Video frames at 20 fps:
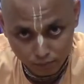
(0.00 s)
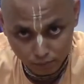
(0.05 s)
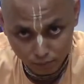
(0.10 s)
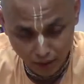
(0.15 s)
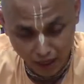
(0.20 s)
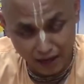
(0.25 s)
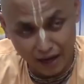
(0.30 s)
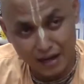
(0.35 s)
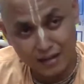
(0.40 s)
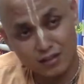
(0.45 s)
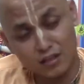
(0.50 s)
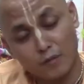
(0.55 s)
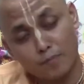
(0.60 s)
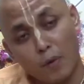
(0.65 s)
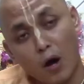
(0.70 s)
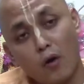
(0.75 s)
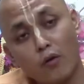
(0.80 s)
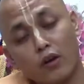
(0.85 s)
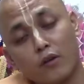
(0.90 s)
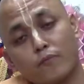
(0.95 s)
And as the
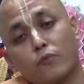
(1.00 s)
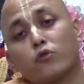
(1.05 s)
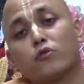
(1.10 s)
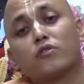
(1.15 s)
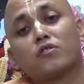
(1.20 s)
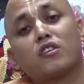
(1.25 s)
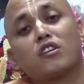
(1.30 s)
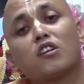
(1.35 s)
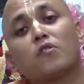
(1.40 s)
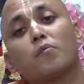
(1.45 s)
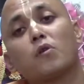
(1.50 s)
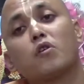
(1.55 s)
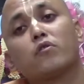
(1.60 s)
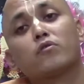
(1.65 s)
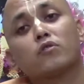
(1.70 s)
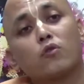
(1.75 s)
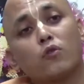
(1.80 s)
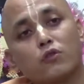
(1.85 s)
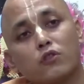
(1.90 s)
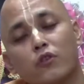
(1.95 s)
power, position,
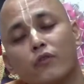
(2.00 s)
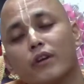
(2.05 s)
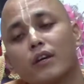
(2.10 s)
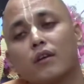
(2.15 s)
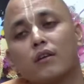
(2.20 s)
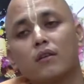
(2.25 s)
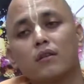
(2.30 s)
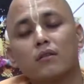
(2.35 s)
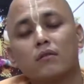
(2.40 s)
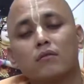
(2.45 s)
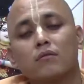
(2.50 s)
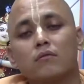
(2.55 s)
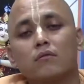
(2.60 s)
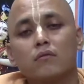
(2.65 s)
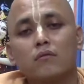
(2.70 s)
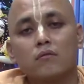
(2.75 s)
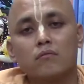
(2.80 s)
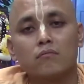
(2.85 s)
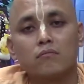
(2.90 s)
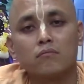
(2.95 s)
influence goes away,
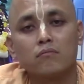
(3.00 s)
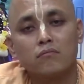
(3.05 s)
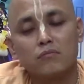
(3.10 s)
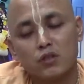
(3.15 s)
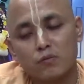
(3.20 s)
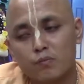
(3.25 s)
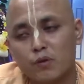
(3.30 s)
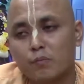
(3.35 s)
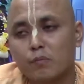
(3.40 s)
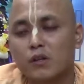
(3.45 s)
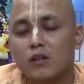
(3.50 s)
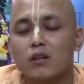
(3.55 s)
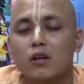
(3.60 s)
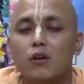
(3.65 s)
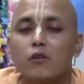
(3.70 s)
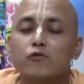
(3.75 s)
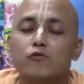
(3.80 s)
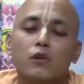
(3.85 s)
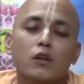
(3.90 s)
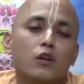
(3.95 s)
these people, they
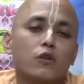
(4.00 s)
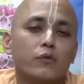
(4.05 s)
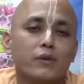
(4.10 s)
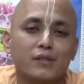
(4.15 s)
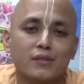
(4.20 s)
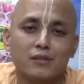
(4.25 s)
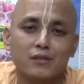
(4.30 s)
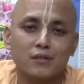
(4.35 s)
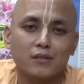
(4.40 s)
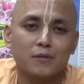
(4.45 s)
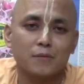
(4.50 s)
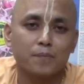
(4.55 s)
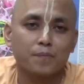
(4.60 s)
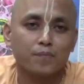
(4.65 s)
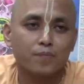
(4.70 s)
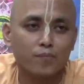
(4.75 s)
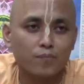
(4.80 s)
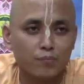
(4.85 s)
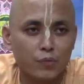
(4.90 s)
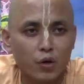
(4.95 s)
also leave us,
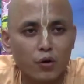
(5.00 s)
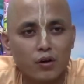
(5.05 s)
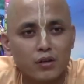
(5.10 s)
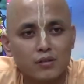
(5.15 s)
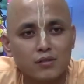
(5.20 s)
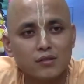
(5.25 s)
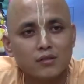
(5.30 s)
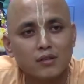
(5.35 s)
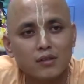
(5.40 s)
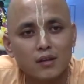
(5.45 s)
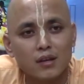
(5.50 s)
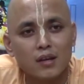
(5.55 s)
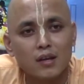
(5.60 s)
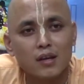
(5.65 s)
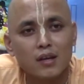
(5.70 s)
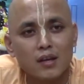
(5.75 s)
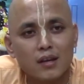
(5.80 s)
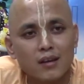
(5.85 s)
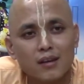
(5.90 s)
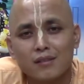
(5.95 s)
because
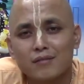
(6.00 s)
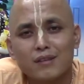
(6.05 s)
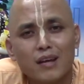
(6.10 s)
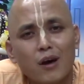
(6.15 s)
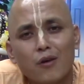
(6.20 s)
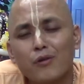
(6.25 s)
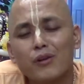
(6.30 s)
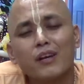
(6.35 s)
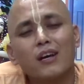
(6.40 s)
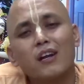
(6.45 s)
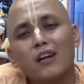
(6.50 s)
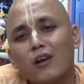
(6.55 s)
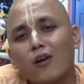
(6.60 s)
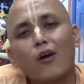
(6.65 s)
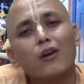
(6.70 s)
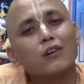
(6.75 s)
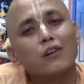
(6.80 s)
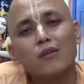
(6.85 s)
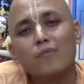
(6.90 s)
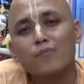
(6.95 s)
they have really
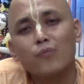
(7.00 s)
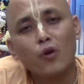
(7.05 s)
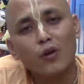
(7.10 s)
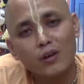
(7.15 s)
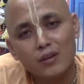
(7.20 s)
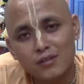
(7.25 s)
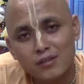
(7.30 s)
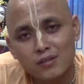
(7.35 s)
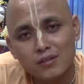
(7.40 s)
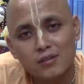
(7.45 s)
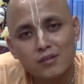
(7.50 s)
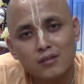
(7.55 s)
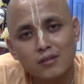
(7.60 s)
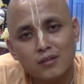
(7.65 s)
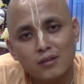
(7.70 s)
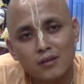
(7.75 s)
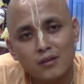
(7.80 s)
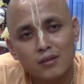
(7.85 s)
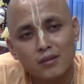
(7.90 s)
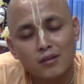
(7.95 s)
not come for us,
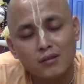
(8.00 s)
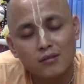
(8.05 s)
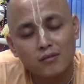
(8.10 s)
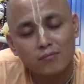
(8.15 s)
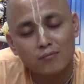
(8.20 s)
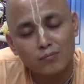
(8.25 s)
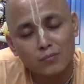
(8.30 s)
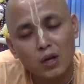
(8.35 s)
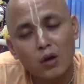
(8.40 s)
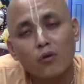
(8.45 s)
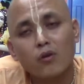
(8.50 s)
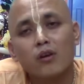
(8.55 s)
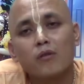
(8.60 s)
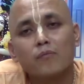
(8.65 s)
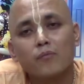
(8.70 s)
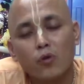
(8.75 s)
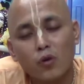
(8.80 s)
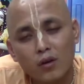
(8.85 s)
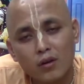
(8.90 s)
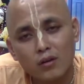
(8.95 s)
they have come
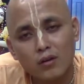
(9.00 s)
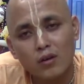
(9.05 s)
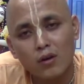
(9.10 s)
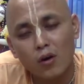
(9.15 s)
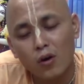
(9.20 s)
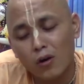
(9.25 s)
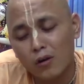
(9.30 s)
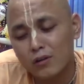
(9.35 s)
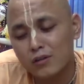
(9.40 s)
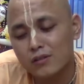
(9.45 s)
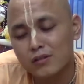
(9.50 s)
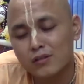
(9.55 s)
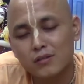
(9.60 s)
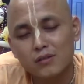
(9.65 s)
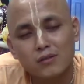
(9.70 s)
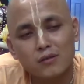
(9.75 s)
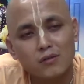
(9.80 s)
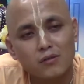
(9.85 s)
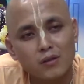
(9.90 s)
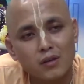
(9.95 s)
for all
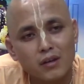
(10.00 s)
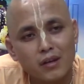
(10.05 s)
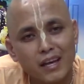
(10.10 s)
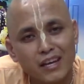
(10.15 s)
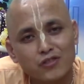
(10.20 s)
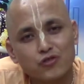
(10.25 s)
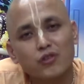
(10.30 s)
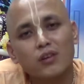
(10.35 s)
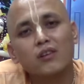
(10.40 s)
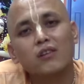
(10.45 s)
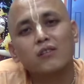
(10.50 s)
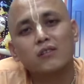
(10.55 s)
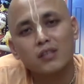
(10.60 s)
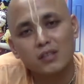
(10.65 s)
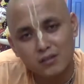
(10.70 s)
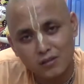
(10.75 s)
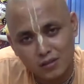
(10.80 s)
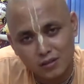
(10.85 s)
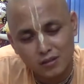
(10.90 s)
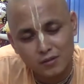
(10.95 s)
these external
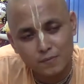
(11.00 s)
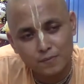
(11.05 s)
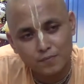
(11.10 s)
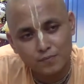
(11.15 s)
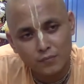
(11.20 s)
things.